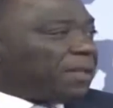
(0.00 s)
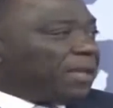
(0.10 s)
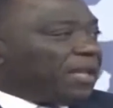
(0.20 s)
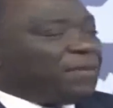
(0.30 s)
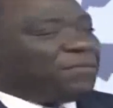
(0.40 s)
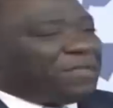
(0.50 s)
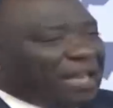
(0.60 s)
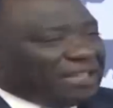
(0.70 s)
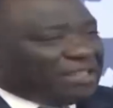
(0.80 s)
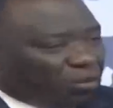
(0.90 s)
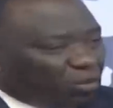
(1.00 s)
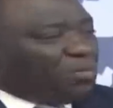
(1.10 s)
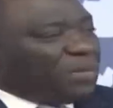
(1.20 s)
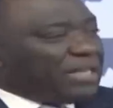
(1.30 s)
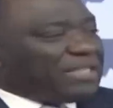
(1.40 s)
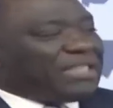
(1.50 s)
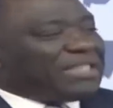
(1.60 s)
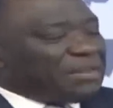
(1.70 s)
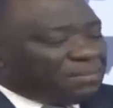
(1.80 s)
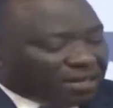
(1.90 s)
If that is too much,
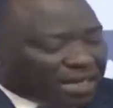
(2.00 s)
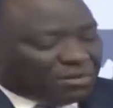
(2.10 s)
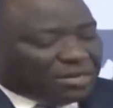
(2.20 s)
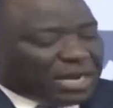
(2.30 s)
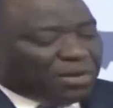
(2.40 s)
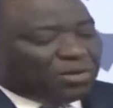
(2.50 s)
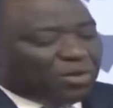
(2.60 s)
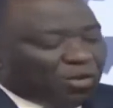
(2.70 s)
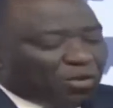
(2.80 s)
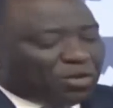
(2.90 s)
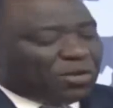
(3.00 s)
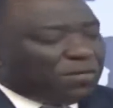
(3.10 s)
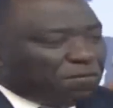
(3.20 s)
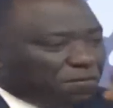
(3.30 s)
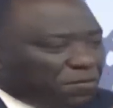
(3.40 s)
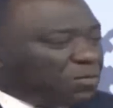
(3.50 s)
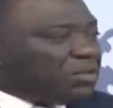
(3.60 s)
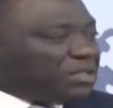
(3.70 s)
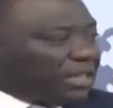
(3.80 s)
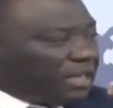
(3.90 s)
let him narrow down on food
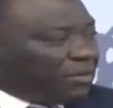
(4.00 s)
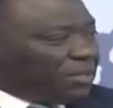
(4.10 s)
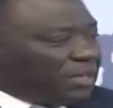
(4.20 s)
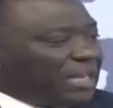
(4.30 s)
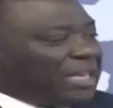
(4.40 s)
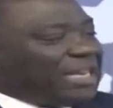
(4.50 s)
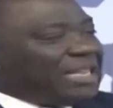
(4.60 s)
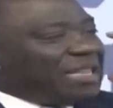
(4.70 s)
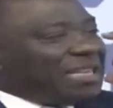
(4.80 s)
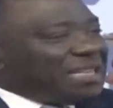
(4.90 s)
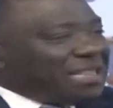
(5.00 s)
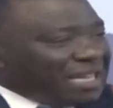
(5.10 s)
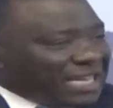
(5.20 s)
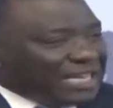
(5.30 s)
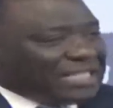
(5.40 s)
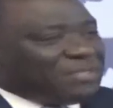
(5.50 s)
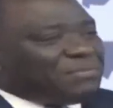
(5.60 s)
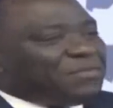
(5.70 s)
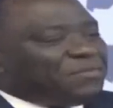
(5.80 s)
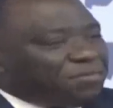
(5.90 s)
security. Let, let, let the country
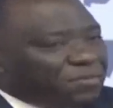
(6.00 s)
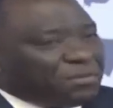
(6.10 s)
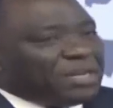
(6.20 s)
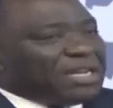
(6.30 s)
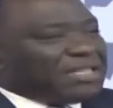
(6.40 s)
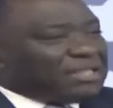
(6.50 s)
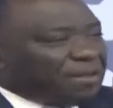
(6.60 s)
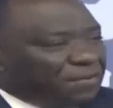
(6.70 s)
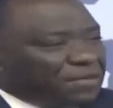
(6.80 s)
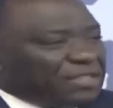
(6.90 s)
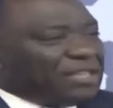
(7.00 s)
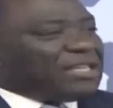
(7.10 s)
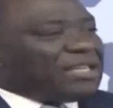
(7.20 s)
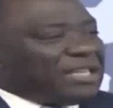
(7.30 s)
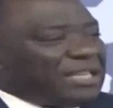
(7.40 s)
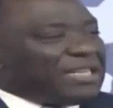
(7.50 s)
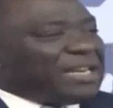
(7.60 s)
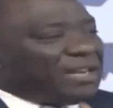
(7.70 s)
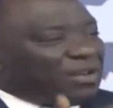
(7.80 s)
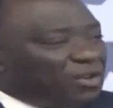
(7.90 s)
be food sufficient in
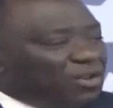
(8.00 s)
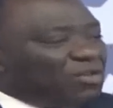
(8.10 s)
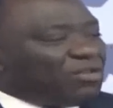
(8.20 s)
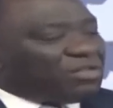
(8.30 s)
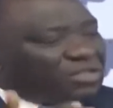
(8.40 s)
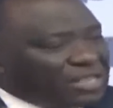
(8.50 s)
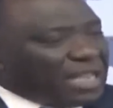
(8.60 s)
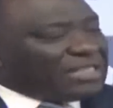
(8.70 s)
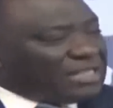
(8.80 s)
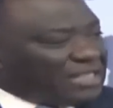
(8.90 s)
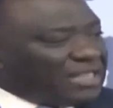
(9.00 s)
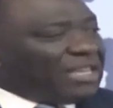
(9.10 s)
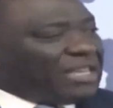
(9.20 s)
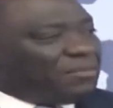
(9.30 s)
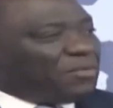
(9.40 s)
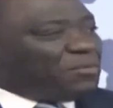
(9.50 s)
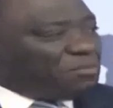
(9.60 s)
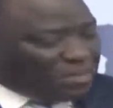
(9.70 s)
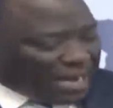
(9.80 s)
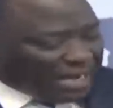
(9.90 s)
a long, sustainable
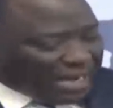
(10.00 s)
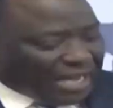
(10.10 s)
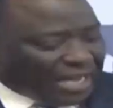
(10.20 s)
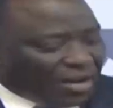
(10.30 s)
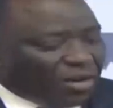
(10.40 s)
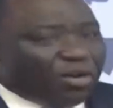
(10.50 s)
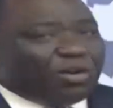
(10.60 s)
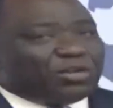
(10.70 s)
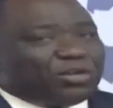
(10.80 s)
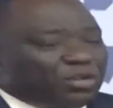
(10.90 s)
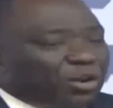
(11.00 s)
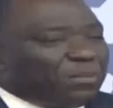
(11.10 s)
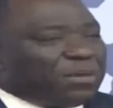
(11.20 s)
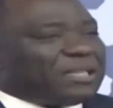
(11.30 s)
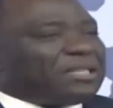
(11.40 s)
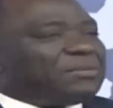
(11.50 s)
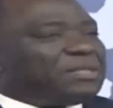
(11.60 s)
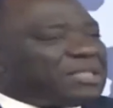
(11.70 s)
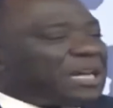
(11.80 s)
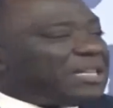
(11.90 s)
manner. Mm. On top, let him
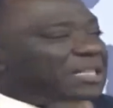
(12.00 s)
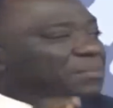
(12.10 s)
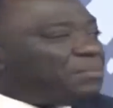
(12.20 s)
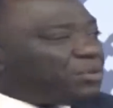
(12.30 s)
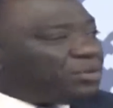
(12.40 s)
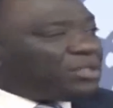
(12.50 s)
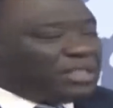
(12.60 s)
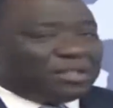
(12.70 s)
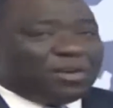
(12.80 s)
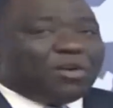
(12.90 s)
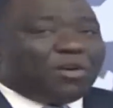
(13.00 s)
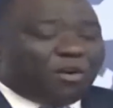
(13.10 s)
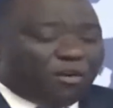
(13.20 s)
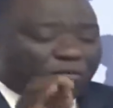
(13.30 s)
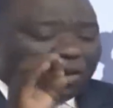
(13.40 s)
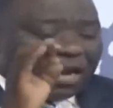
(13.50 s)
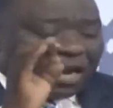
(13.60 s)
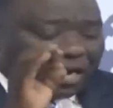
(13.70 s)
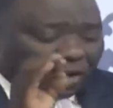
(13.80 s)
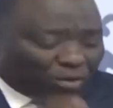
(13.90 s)
start the process of
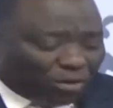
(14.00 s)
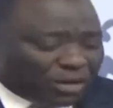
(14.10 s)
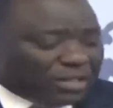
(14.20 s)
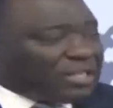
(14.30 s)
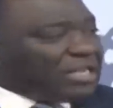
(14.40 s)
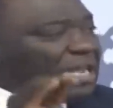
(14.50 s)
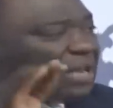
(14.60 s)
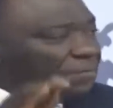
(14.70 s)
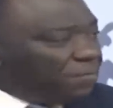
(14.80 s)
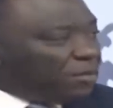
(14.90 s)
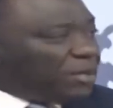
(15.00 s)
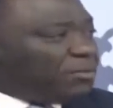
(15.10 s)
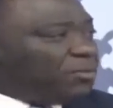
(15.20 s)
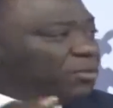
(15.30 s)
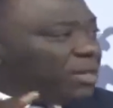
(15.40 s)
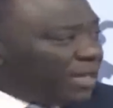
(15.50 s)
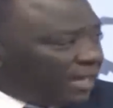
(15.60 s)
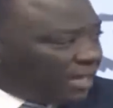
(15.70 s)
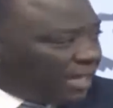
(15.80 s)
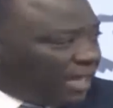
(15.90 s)
uh, quality, affordable
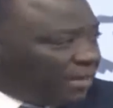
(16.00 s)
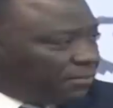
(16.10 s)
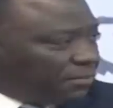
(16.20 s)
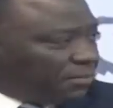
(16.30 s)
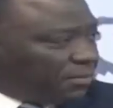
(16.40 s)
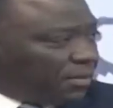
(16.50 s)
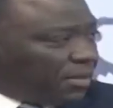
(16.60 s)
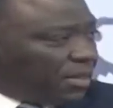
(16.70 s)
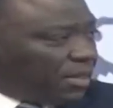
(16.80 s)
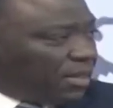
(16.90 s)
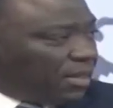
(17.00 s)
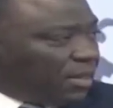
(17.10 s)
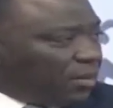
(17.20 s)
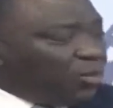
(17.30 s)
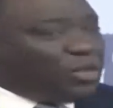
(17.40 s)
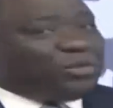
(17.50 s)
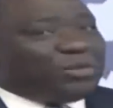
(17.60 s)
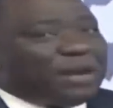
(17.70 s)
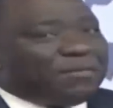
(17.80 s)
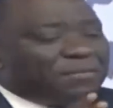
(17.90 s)
healthcare. We
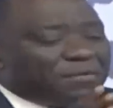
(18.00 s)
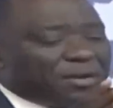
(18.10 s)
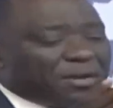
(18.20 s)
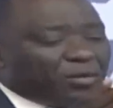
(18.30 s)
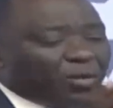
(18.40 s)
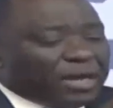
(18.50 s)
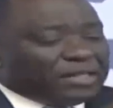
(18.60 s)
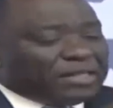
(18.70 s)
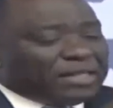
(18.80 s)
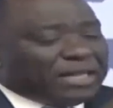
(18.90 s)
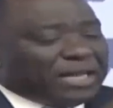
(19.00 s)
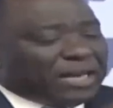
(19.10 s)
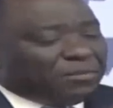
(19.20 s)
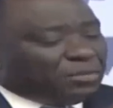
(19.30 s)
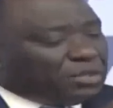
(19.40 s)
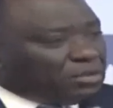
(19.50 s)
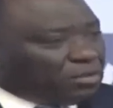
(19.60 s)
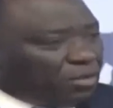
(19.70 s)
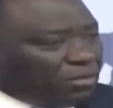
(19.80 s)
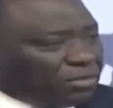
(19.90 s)
should have, once the health was
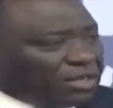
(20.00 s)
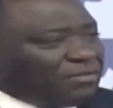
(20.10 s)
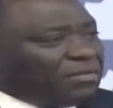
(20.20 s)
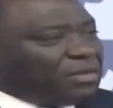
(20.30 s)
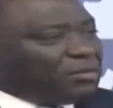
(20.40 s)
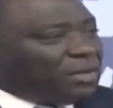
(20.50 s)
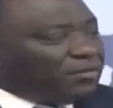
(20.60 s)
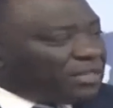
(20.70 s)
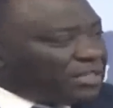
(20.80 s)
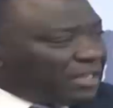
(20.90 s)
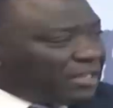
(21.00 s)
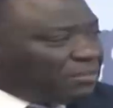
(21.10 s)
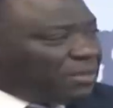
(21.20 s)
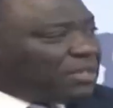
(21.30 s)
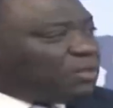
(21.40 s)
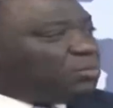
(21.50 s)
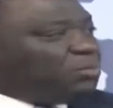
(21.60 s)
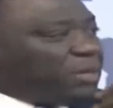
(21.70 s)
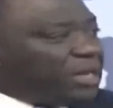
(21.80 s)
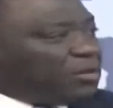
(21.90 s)
dissolved, government should have ejected body to
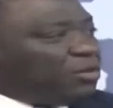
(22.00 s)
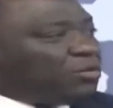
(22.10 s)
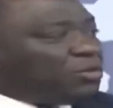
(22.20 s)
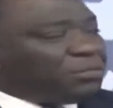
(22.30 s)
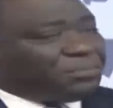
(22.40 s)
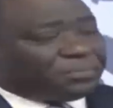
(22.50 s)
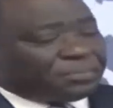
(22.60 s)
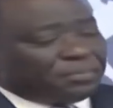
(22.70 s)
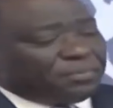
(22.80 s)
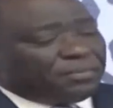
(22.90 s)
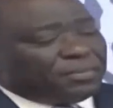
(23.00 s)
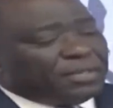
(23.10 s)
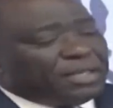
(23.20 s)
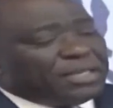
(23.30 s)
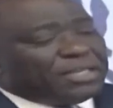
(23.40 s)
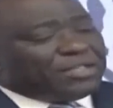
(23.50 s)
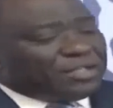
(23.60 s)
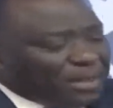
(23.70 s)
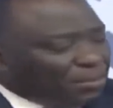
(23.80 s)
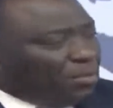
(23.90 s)
build or
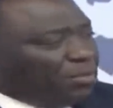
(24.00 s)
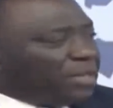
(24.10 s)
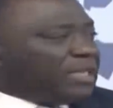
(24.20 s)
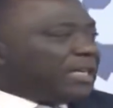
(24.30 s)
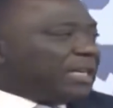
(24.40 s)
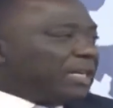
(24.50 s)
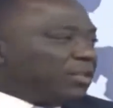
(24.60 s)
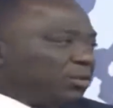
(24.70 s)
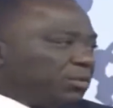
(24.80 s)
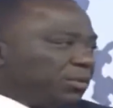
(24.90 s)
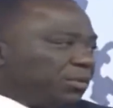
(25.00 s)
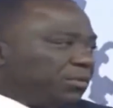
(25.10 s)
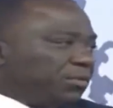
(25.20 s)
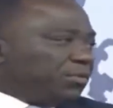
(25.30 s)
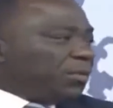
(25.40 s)
treble Kenyatta National from